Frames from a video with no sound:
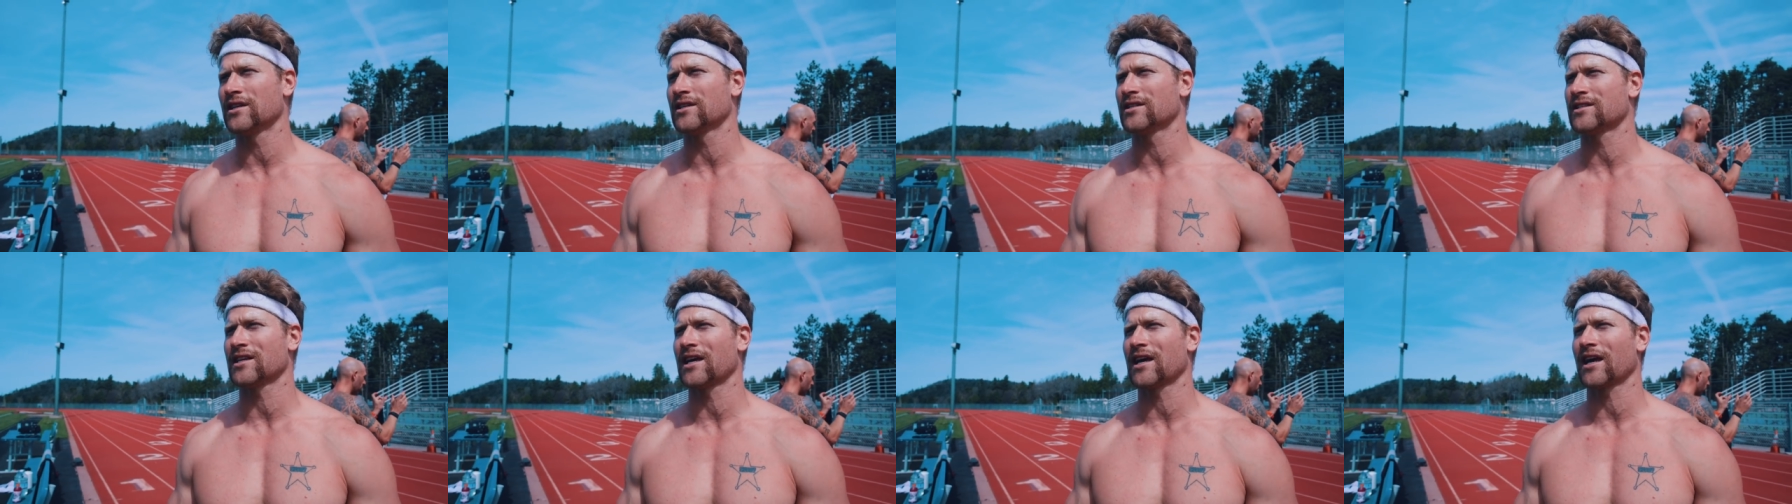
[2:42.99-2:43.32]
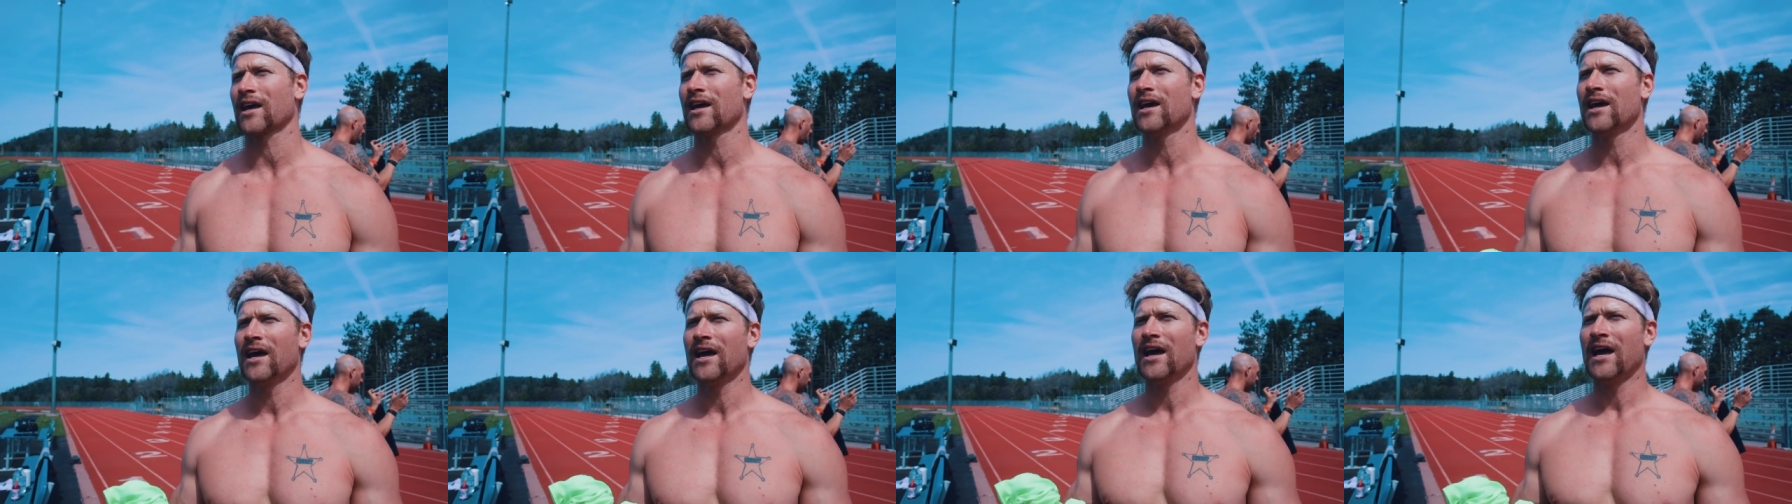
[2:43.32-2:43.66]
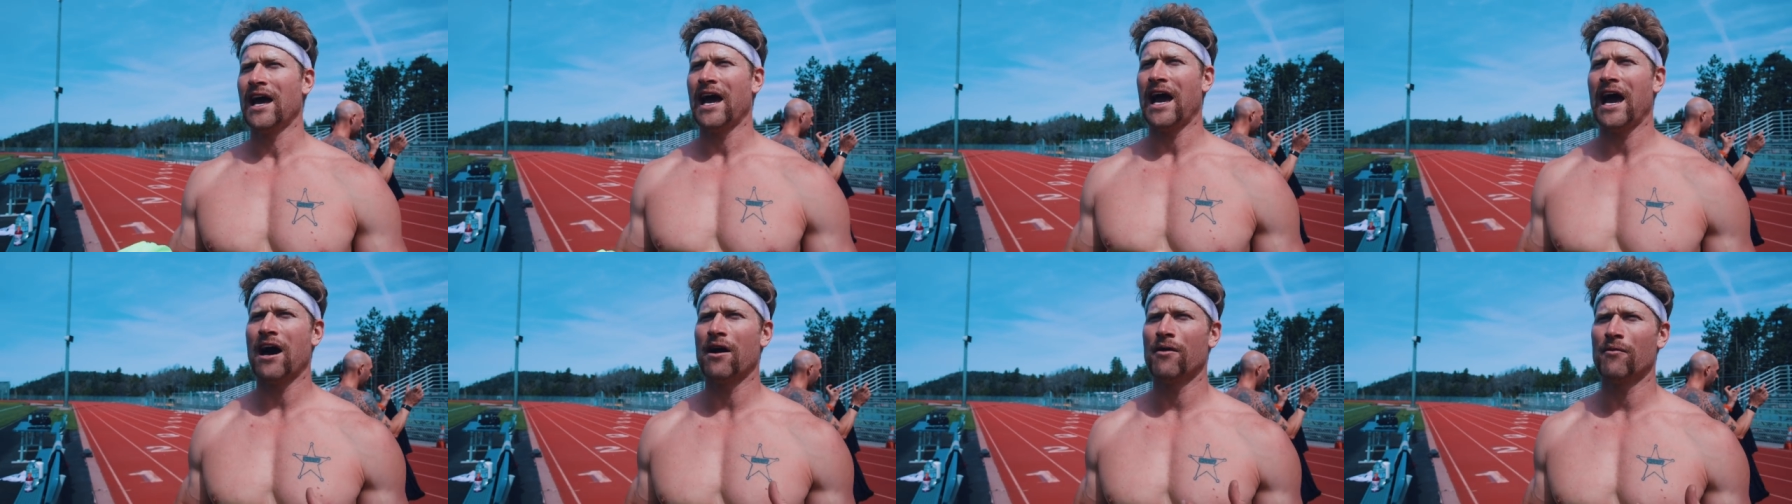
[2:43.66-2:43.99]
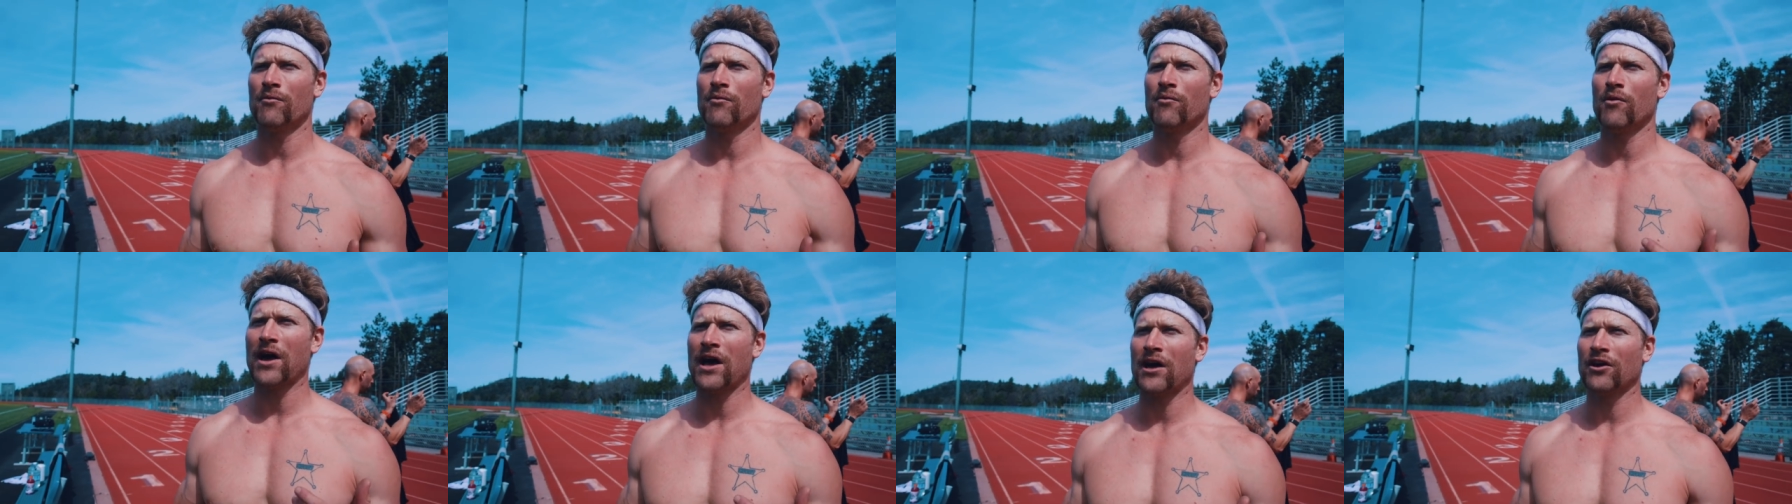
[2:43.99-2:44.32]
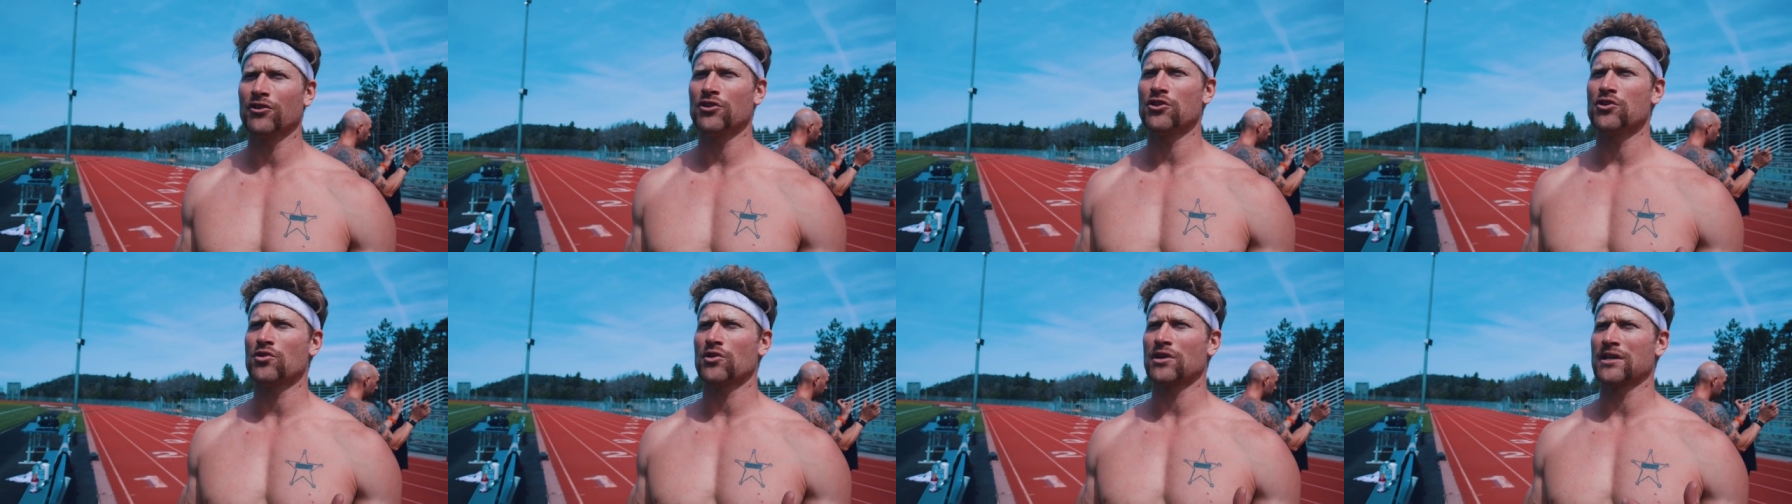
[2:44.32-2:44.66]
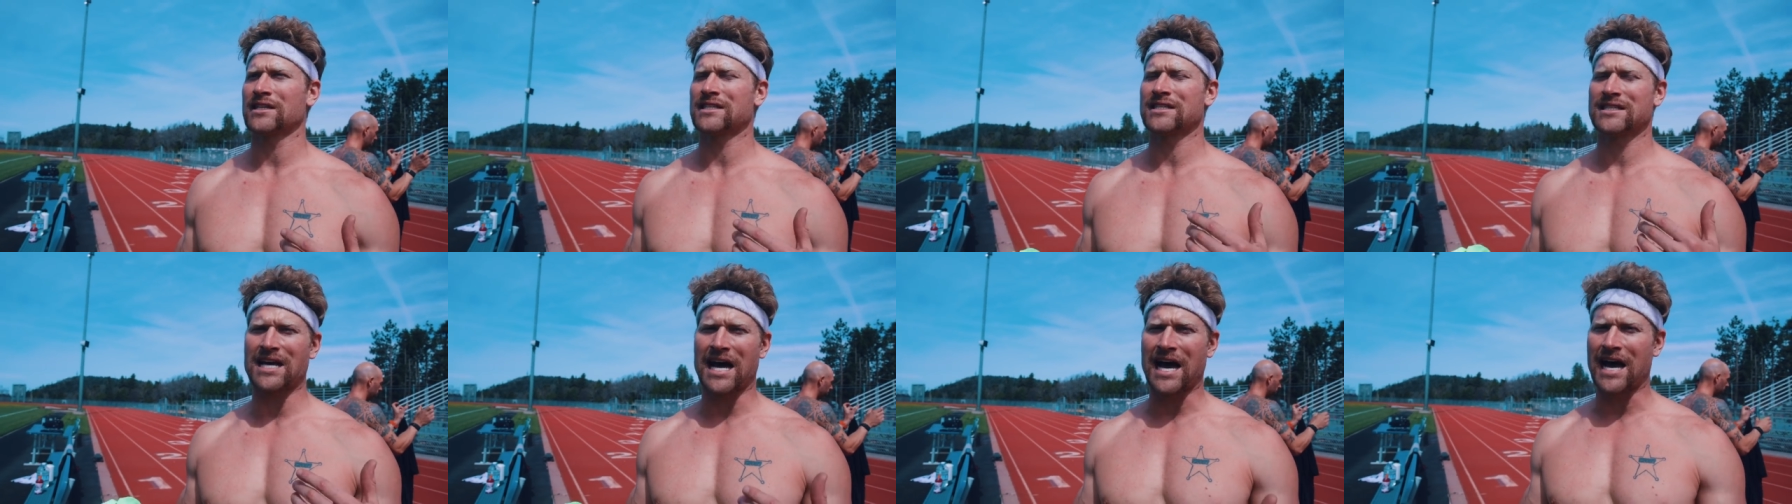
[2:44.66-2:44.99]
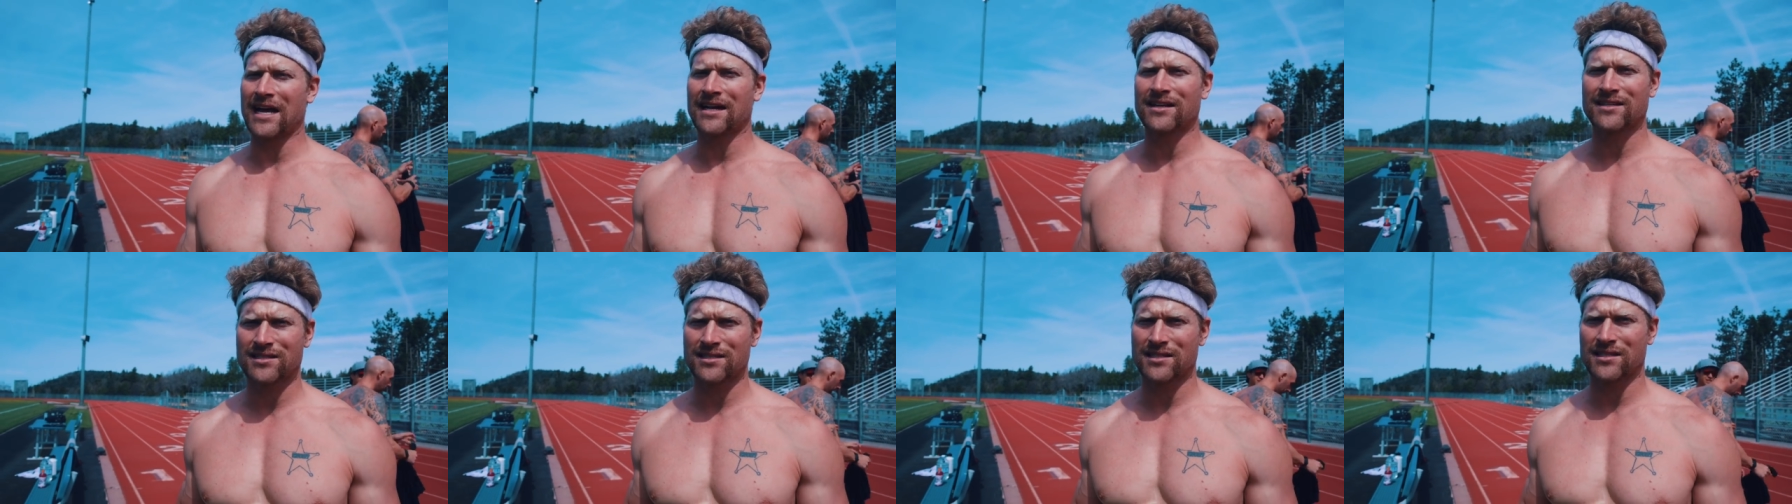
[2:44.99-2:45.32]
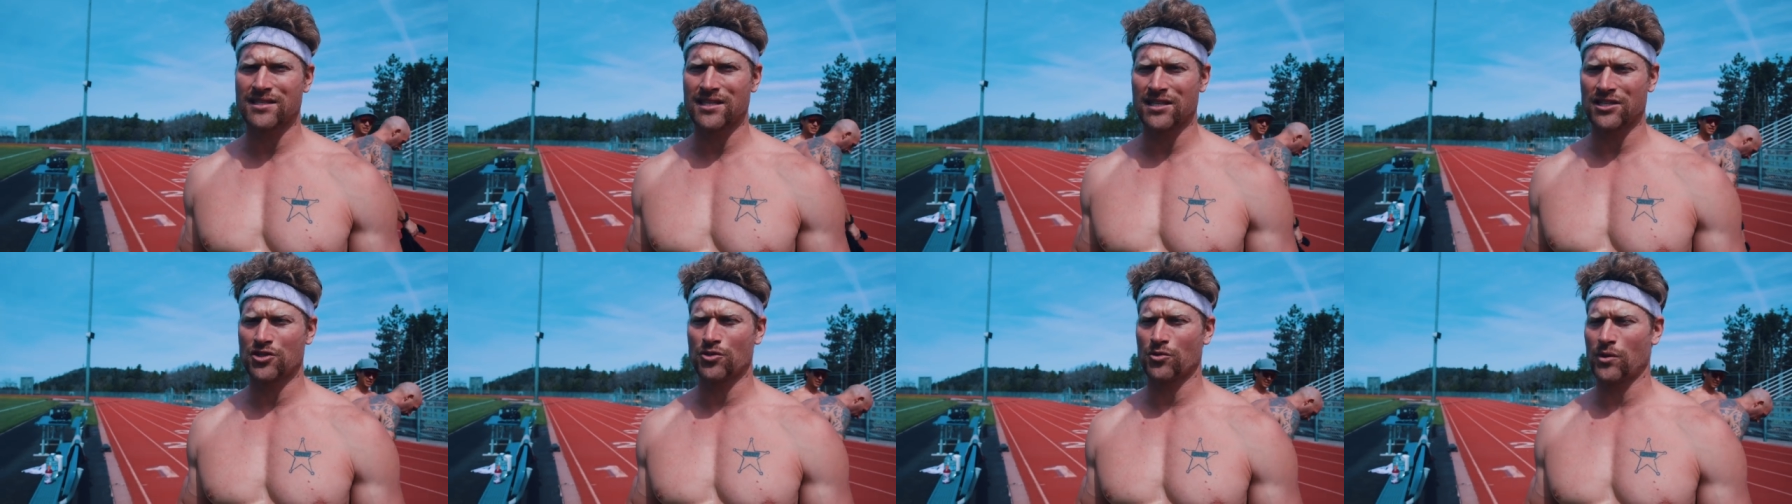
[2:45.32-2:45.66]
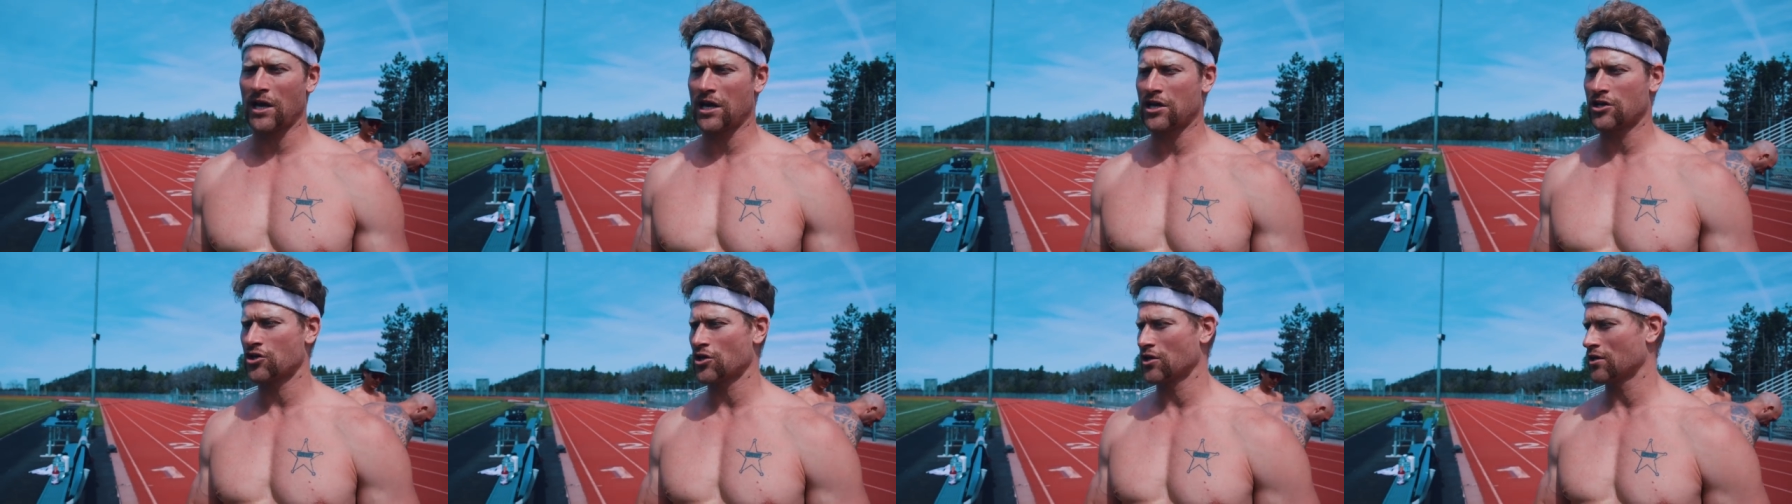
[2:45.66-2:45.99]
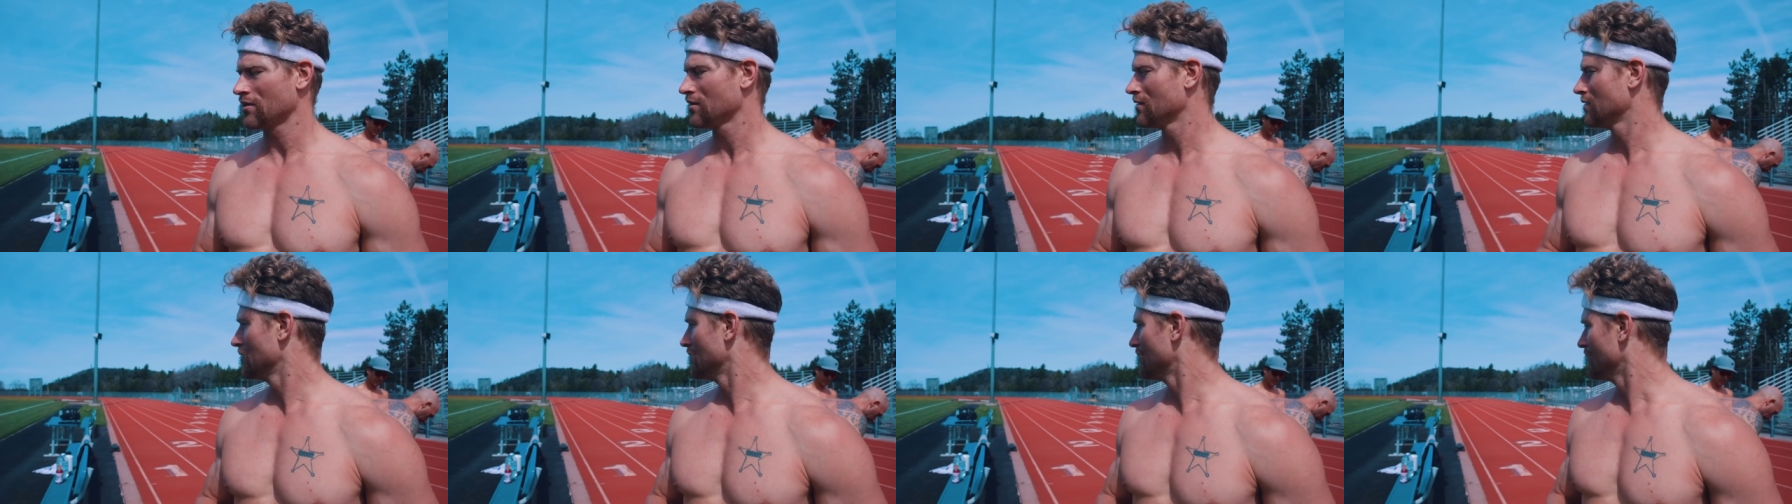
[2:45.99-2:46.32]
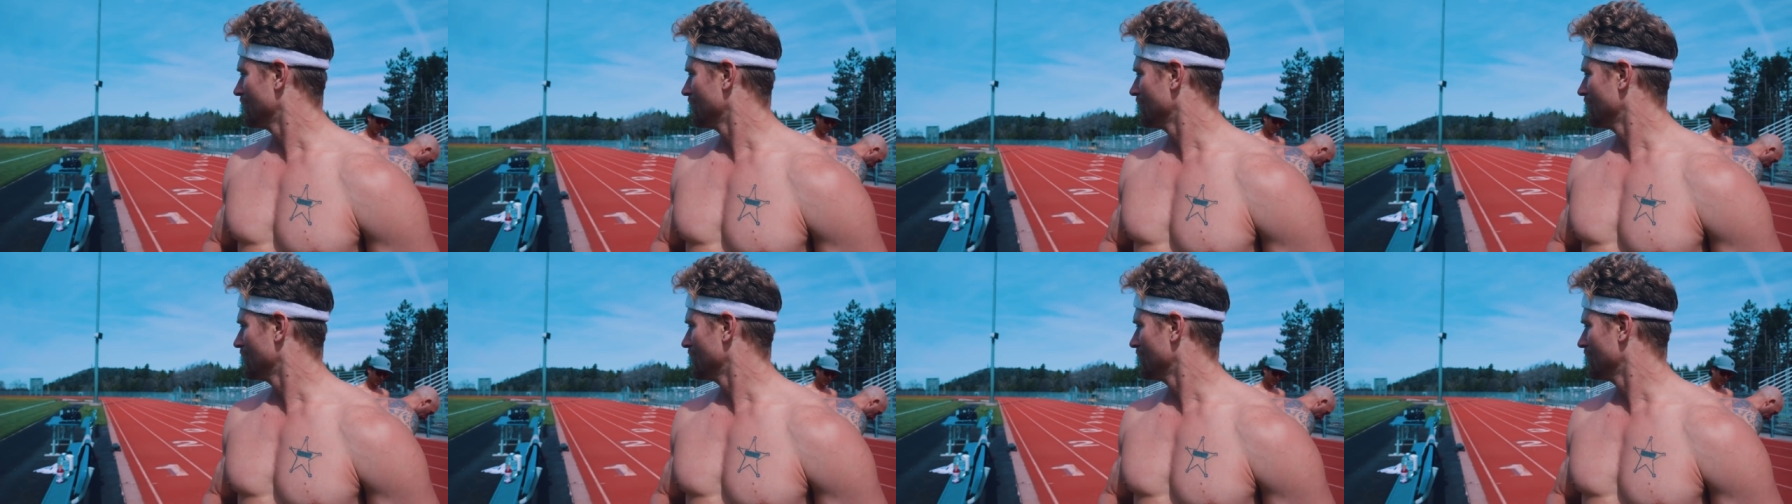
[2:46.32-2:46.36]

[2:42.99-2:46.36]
it's like how well you can science the situation.